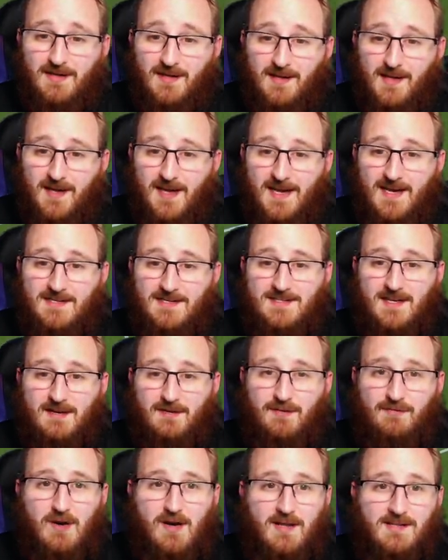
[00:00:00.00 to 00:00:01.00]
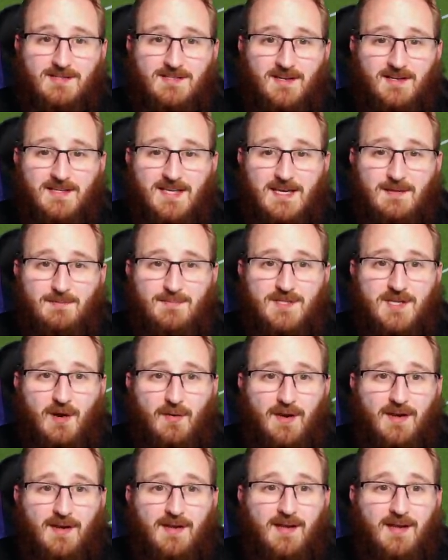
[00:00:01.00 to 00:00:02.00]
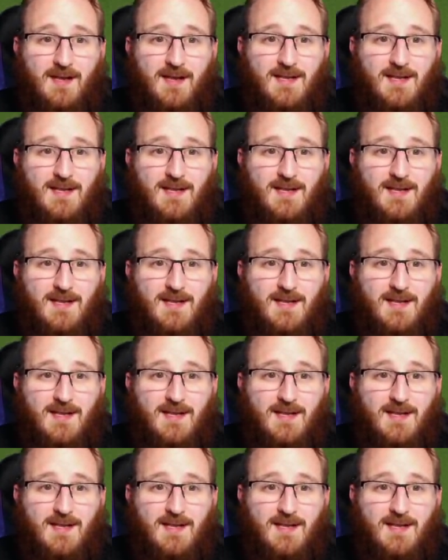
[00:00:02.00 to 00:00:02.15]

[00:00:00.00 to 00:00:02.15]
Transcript: Ings down the right-hand side keeps going.